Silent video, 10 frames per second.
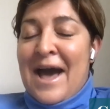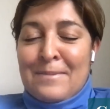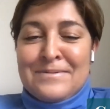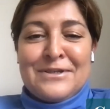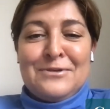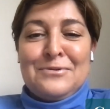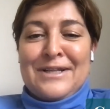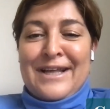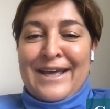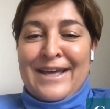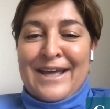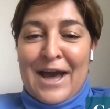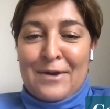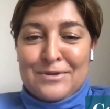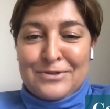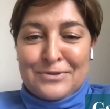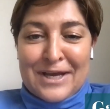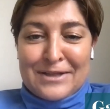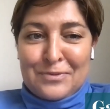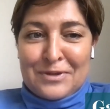Absolutely. I would do
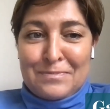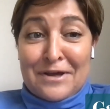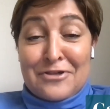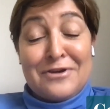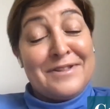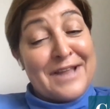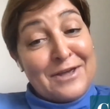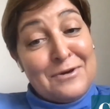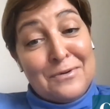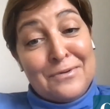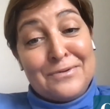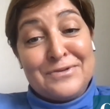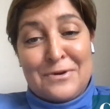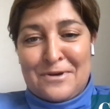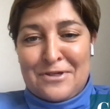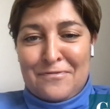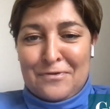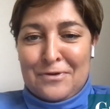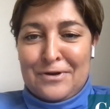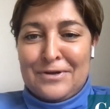that with pleasure. Thank you so much
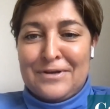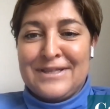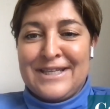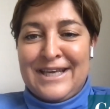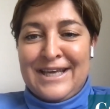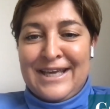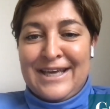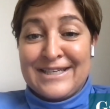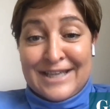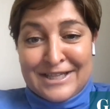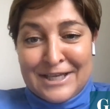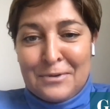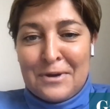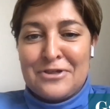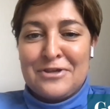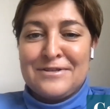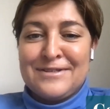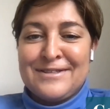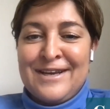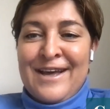for the exciting
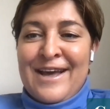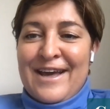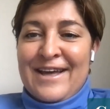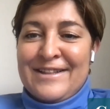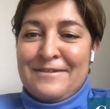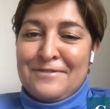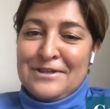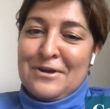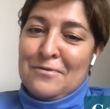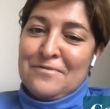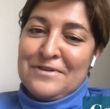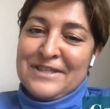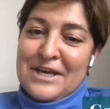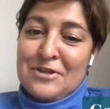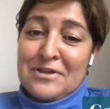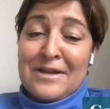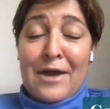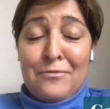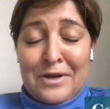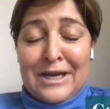questions and the fun conversation.
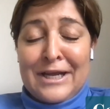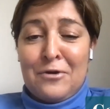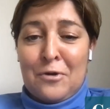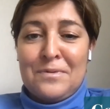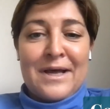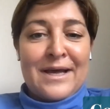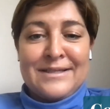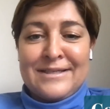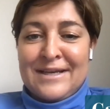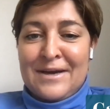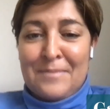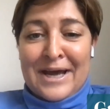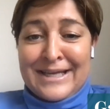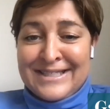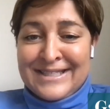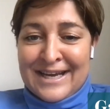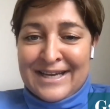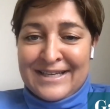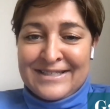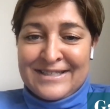I really hope that my
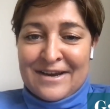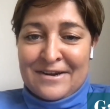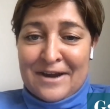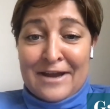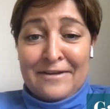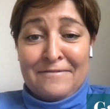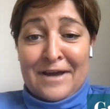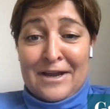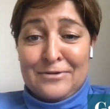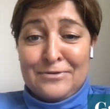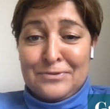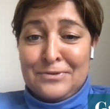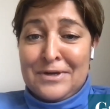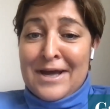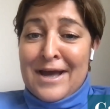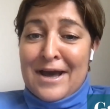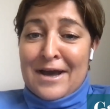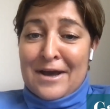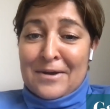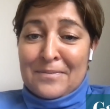insights are adding value to
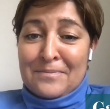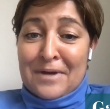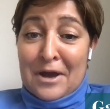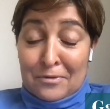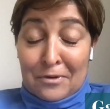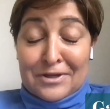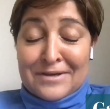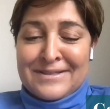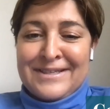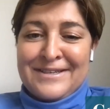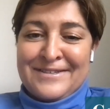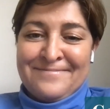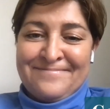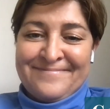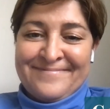our audience here.